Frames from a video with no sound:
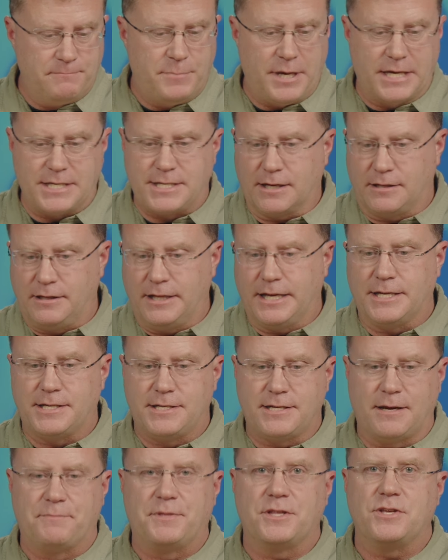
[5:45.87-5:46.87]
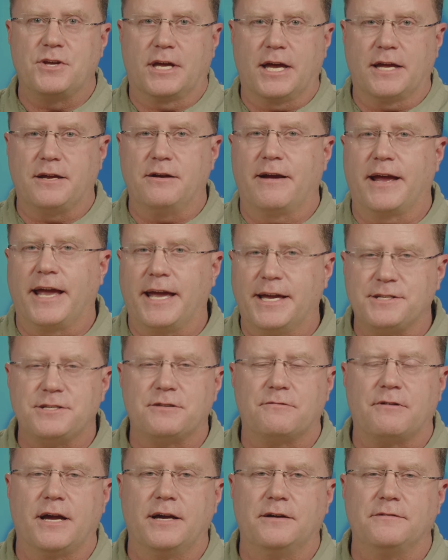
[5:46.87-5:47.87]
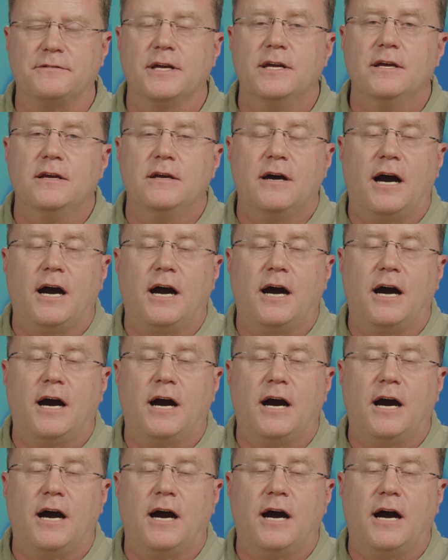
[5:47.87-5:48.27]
basically it's something you can get your hands around,